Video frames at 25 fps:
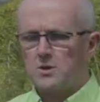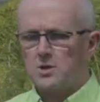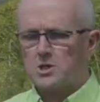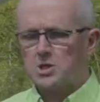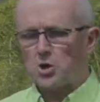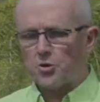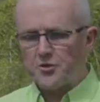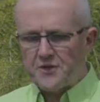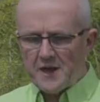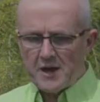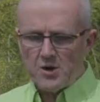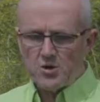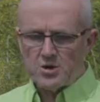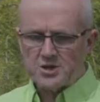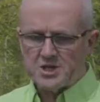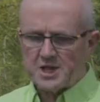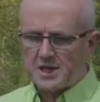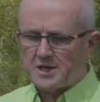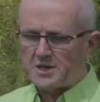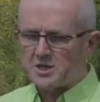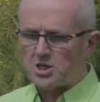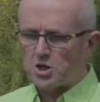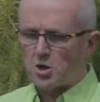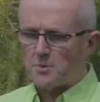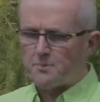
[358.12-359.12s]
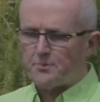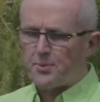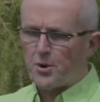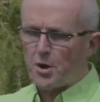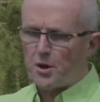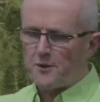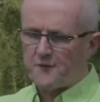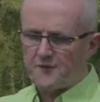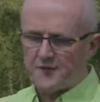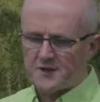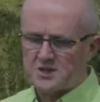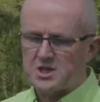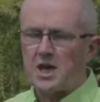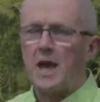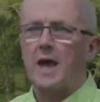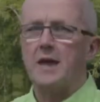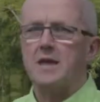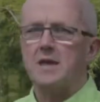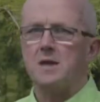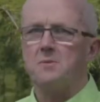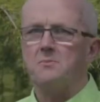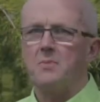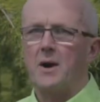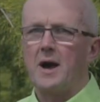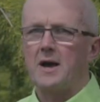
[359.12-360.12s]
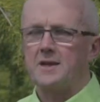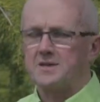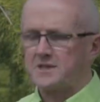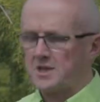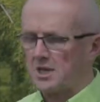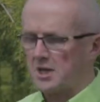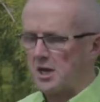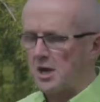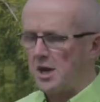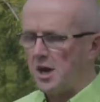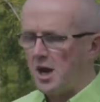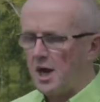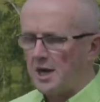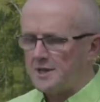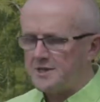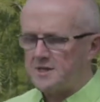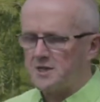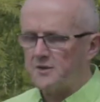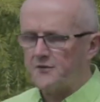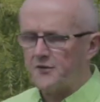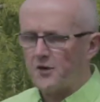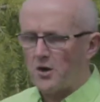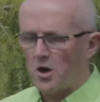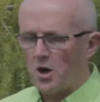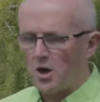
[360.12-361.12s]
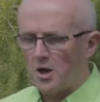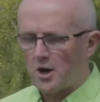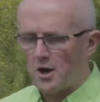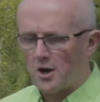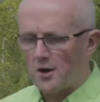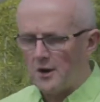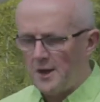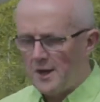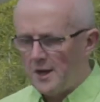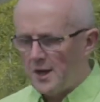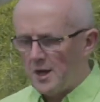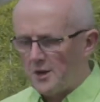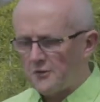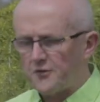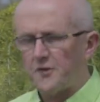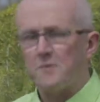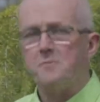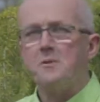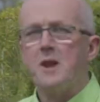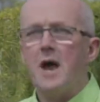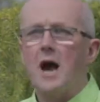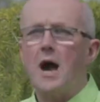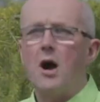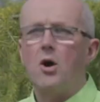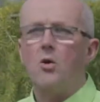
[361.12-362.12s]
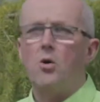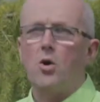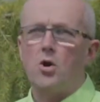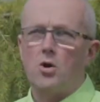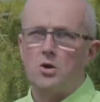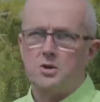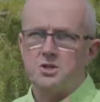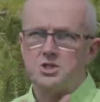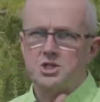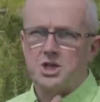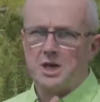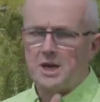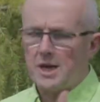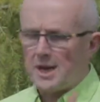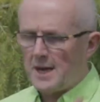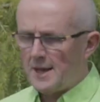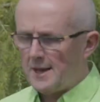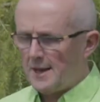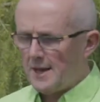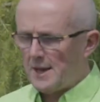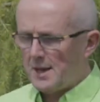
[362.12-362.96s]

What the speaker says: So there it is, your perfect hanging basket. Lots of colour from now until